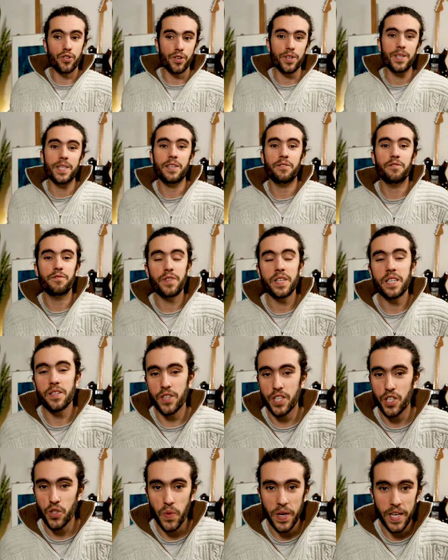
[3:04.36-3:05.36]
certainly feel
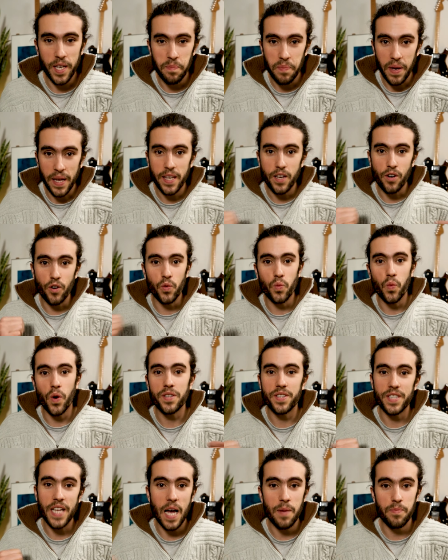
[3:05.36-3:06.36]
this way depending on
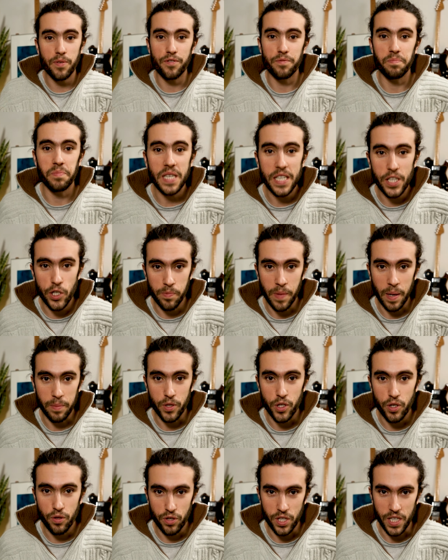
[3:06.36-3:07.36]
what type of medium I'm
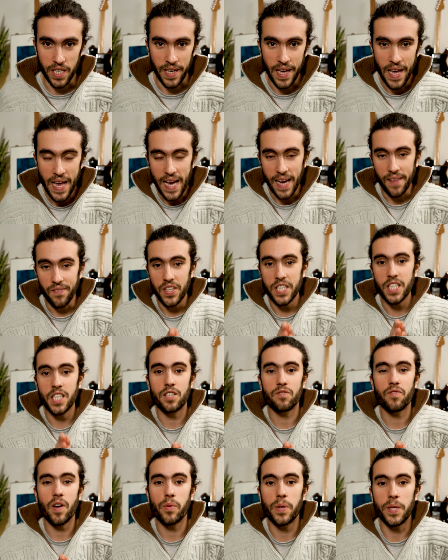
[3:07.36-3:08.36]
using, and this is
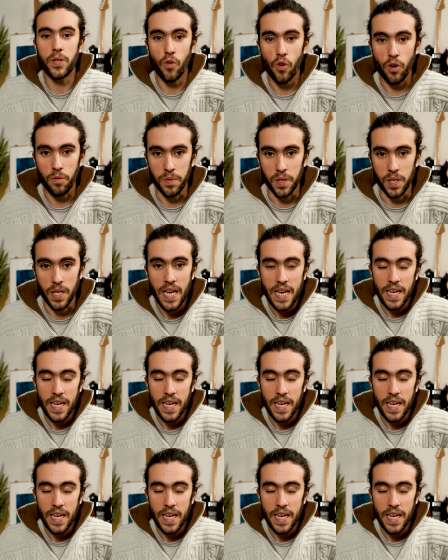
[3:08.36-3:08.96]
very normal.